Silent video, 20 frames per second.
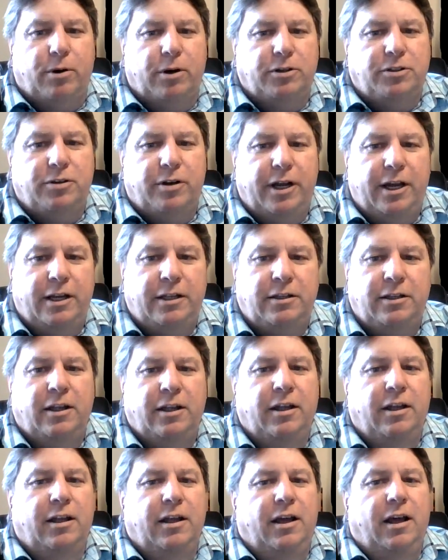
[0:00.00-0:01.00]
Bertrand.
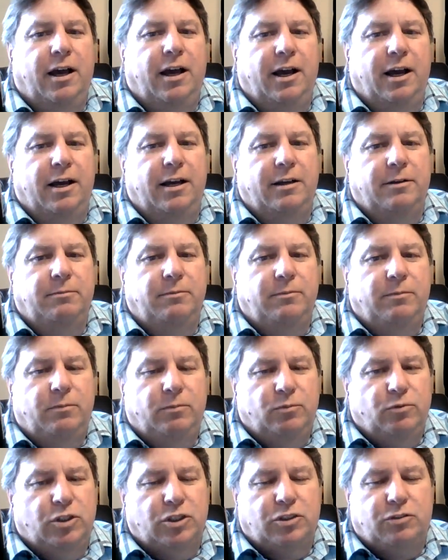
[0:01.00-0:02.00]

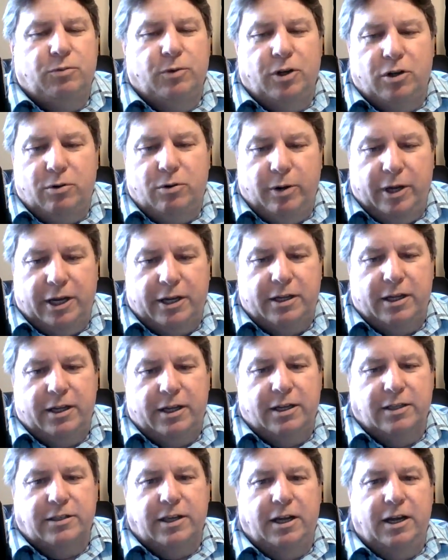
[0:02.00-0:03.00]
Just real quick,
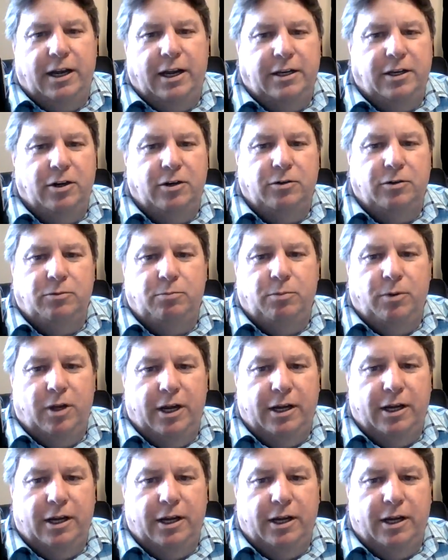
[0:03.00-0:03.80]
because I know